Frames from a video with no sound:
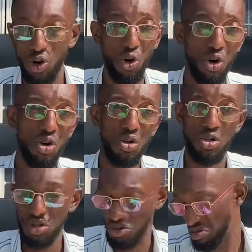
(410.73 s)
or
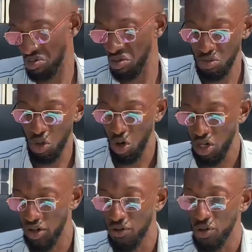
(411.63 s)
more
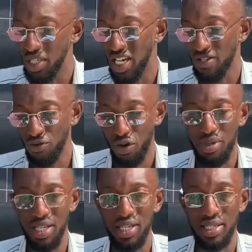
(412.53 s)
diffusers
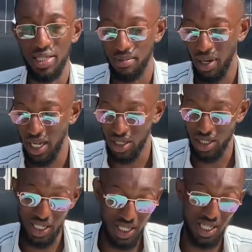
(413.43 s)
from this bundle.
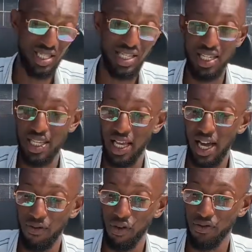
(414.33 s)
This is just a
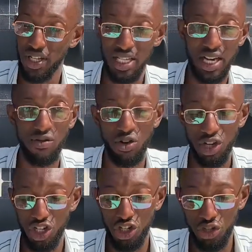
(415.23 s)
half of it. I've
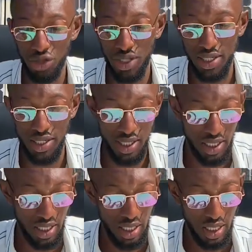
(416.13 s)
already used
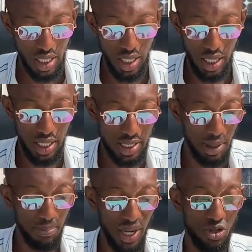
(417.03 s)
uh,
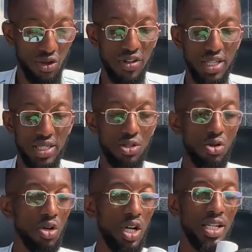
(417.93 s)
some part of it.
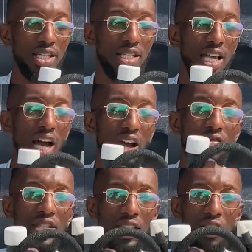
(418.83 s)
So this is how
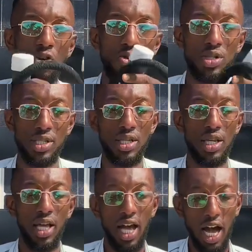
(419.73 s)
everything looks.
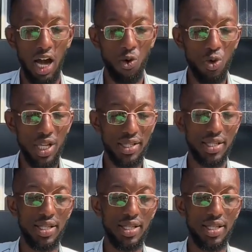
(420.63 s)
Our width,